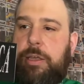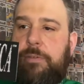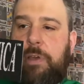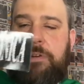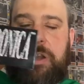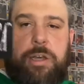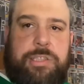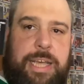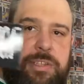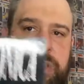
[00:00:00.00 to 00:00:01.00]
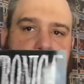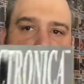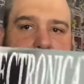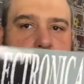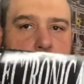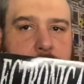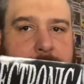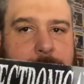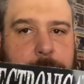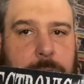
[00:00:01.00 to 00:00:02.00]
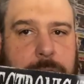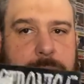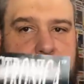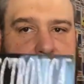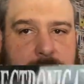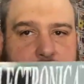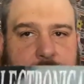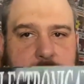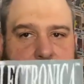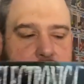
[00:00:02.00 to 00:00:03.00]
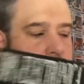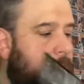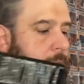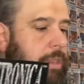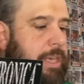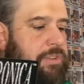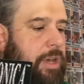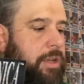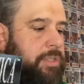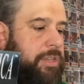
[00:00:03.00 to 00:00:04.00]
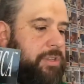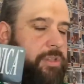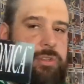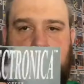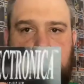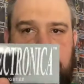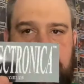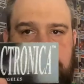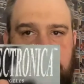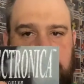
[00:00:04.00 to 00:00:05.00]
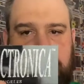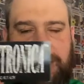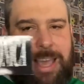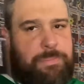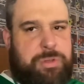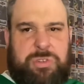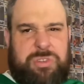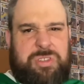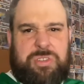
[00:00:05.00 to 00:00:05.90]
Very nice. That's the record label. I think this is the first time this artist has released on this label. It's just a